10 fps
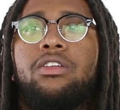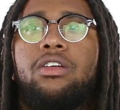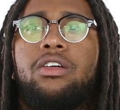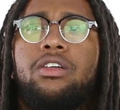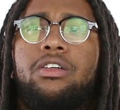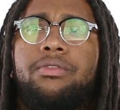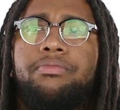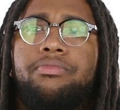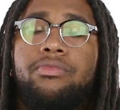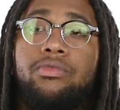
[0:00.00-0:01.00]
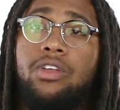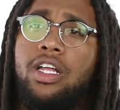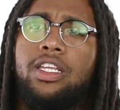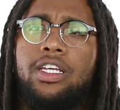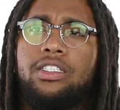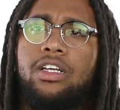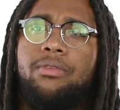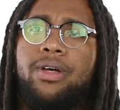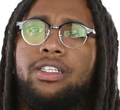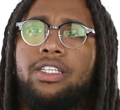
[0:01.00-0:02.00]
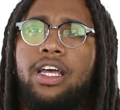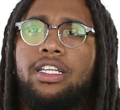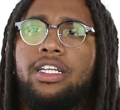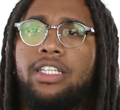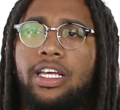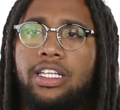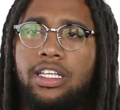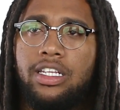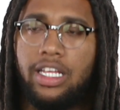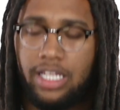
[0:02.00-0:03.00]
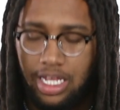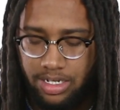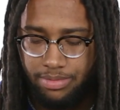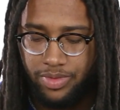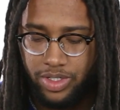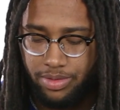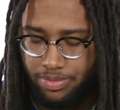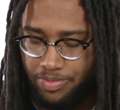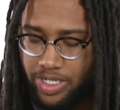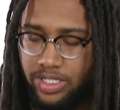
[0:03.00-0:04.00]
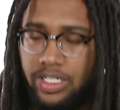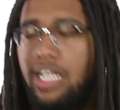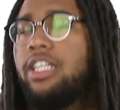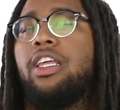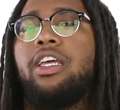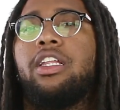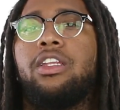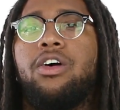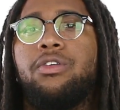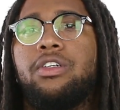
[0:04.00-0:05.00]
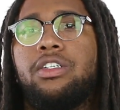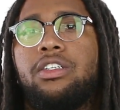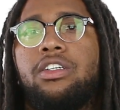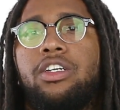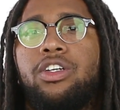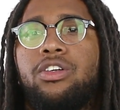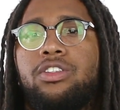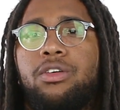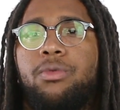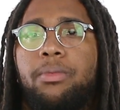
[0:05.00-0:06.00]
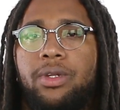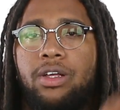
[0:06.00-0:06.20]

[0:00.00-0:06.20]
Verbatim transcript: Uh, no, I think it's all about the same. I think they, they like them, especially now that they're getting longer. You know, some women